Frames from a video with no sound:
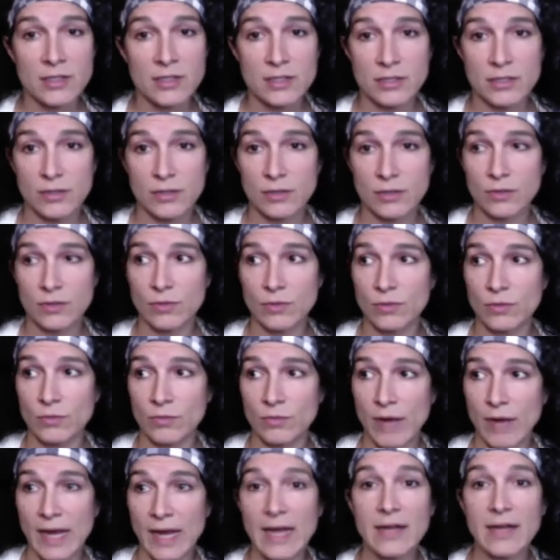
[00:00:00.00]
to
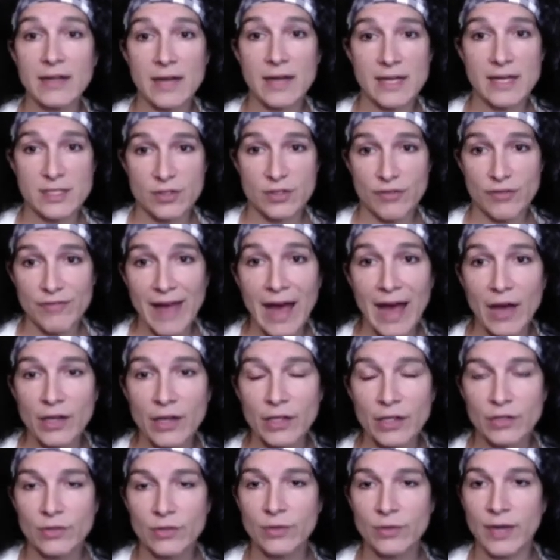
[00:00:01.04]
recognize our
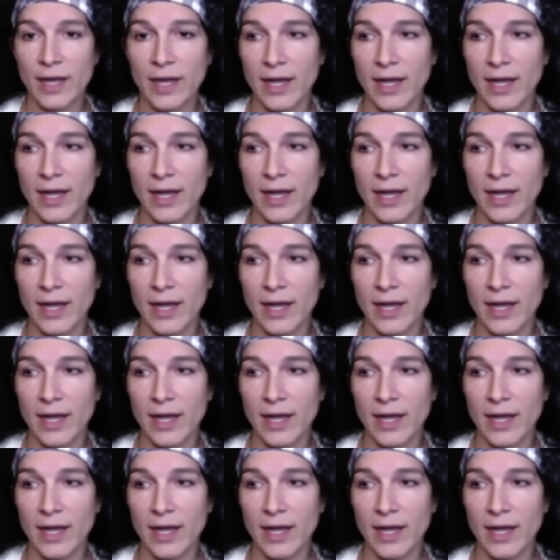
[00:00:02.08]
value